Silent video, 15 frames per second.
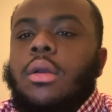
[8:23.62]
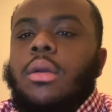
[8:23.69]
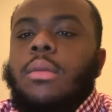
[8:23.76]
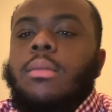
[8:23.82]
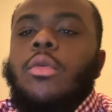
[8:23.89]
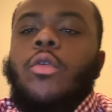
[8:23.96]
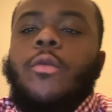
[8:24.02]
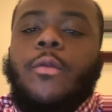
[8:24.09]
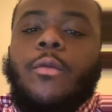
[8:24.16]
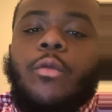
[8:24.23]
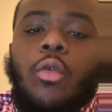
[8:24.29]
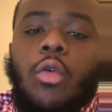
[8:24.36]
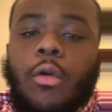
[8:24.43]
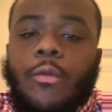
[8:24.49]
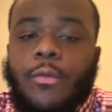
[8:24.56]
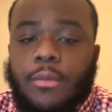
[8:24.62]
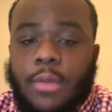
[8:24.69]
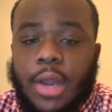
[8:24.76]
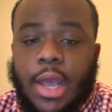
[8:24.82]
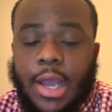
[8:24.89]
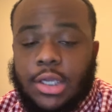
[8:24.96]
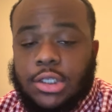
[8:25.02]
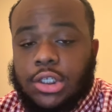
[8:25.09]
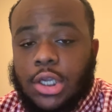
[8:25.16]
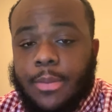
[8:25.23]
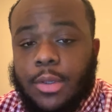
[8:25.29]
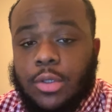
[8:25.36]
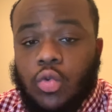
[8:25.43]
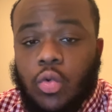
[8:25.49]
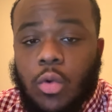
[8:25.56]
moving forward from that,
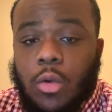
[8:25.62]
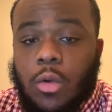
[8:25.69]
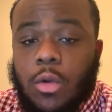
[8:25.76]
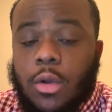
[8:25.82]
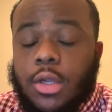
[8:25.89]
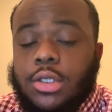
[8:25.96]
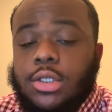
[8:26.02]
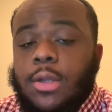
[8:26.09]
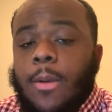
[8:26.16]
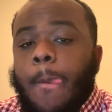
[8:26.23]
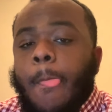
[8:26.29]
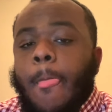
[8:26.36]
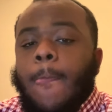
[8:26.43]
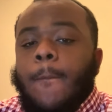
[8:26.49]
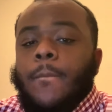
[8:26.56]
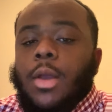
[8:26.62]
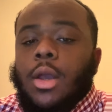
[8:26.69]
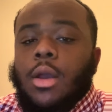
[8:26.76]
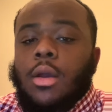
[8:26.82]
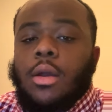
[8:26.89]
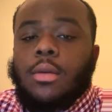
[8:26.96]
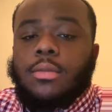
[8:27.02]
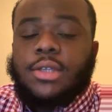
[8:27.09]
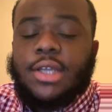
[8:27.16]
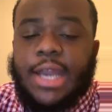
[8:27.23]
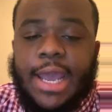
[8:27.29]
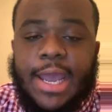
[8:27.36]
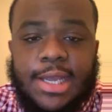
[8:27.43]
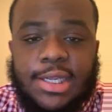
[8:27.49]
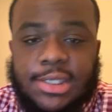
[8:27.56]
jumping towards
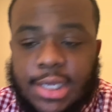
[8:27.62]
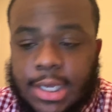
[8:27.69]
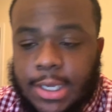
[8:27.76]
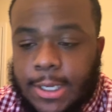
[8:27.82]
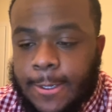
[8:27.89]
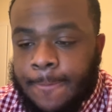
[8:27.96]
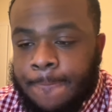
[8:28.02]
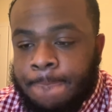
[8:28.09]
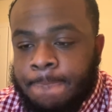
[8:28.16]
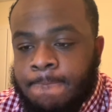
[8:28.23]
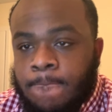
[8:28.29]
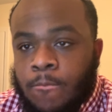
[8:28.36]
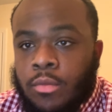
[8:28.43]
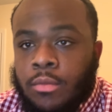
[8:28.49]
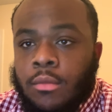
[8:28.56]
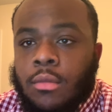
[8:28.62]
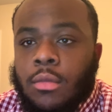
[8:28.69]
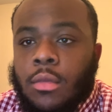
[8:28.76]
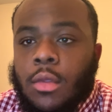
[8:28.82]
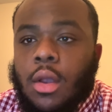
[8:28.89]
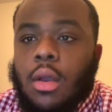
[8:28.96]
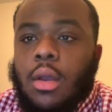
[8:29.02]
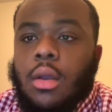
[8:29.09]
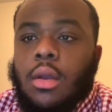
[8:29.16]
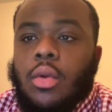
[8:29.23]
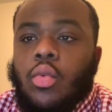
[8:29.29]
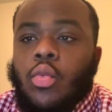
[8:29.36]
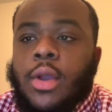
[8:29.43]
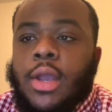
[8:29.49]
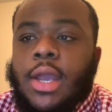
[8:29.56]
today's time,
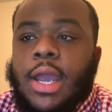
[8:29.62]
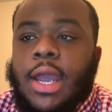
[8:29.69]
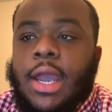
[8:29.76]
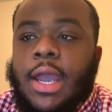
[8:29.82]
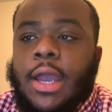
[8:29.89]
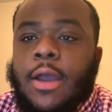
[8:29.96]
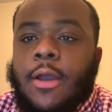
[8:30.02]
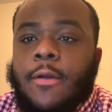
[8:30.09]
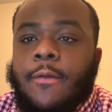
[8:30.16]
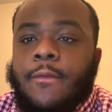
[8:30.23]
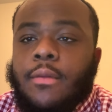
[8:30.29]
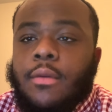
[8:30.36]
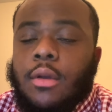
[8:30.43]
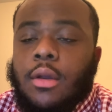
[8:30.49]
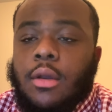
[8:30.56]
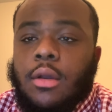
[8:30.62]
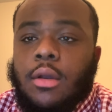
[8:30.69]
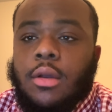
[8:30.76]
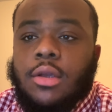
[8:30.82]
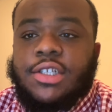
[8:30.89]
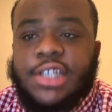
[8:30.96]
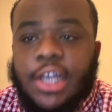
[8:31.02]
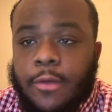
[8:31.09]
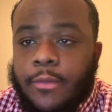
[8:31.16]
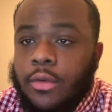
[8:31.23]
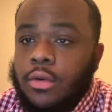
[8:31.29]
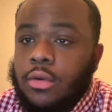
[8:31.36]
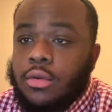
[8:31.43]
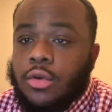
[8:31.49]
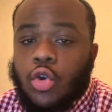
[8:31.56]
we have
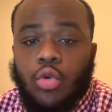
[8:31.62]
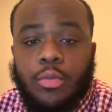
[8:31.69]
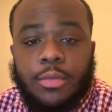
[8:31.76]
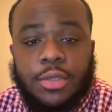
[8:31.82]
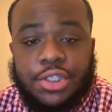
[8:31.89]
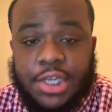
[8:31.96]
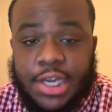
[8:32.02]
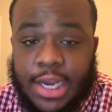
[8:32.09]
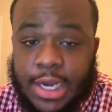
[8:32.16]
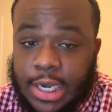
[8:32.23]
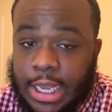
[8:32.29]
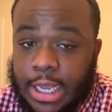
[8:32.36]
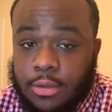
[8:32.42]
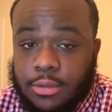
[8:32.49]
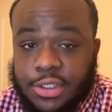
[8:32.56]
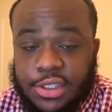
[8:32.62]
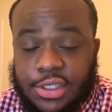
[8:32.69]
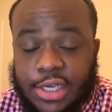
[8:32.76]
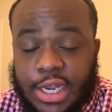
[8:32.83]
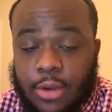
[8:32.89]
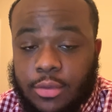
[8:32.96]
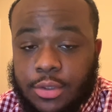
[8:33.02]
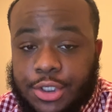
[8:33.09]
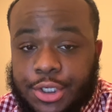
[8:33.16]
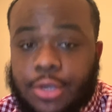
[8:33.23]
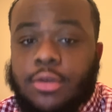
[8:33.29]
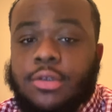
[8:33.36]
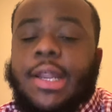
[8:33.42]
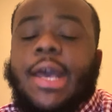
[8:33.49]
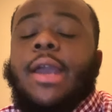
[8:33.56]
several new machine languages that was
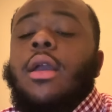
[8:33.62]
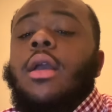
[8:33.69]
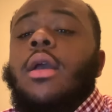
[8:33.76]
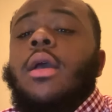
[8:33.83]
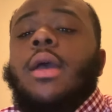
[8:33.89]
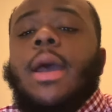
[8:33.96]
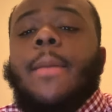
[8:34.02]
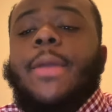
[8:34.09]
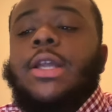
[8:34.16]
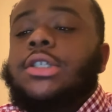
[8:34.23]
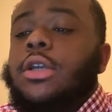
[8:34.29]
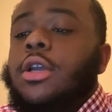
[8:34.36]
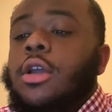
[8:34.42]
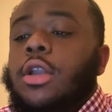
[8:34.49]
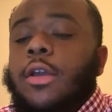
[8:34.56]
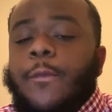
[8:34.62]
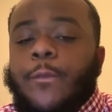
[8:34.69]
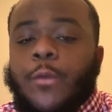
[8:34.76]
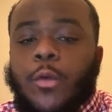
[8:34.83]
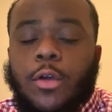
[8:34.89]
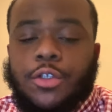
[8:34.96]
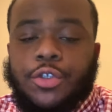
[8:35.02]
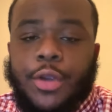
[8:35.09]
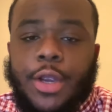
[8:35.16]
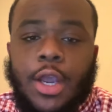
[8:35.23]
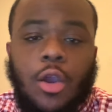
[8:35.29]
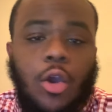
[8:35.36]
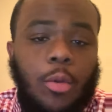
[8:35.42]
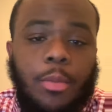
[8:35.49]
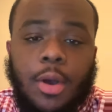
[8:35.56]
used. Like I mentioned earlier, Fortran,
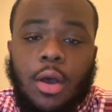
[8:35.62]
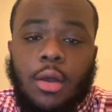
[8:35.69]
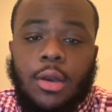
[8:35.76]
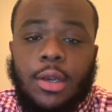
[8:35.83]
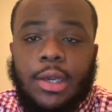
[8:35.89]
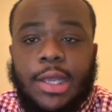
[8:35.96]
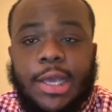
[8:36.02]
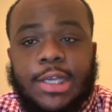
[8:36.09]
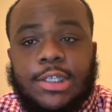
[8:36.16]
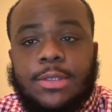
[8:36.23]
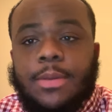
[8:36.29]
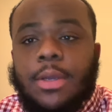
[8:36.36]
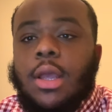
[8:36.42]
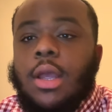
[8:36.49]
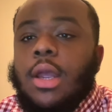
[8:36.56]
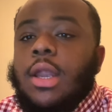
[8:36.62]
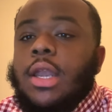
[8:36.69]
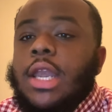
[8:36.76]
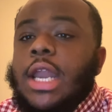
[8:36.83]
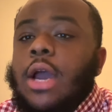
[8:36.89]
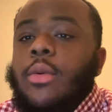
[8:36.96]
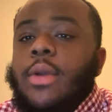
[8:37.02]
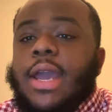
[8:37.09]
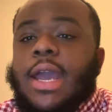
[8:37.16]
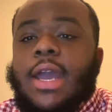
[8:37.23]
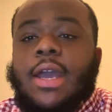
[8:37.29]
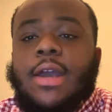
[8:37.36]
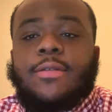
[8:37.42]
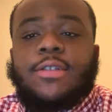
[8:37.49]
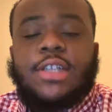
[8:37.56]
COBOL, and Lisp. Now we
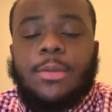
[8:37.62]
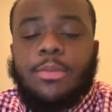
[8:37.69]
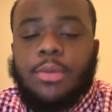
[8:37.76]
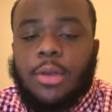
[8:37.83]
have C++,